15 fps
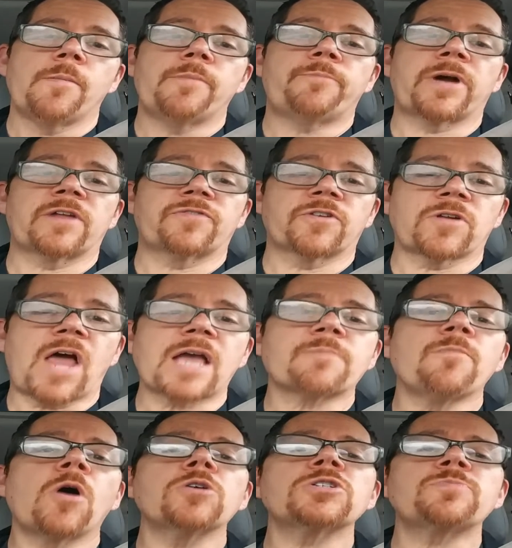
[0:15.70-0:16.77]
But if you're like
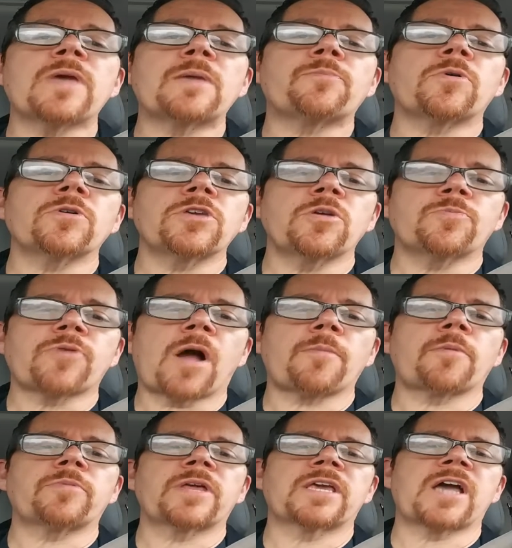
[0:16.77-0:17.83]
most people, you
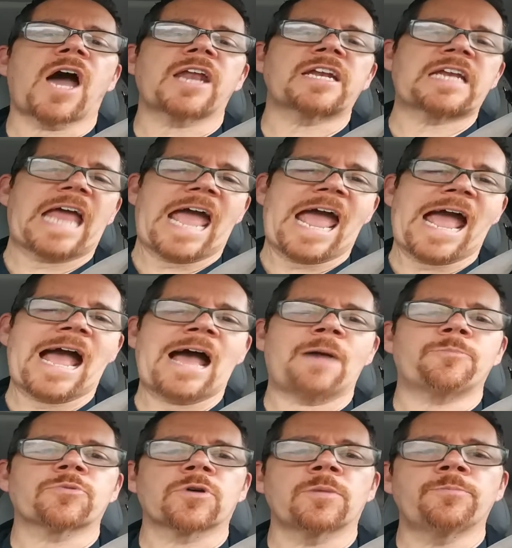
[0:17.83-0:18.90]
probably got an
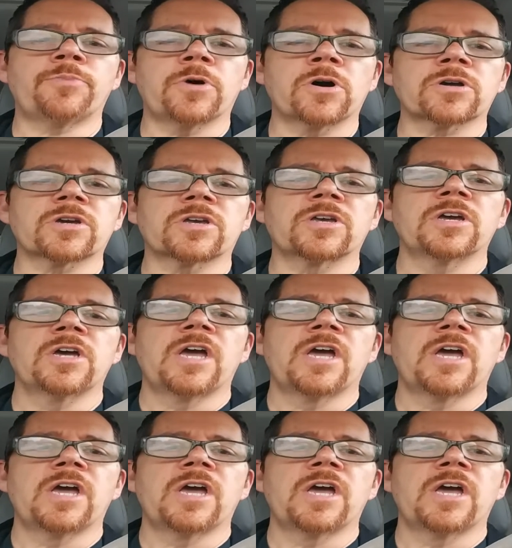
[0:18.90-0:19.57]
app or a book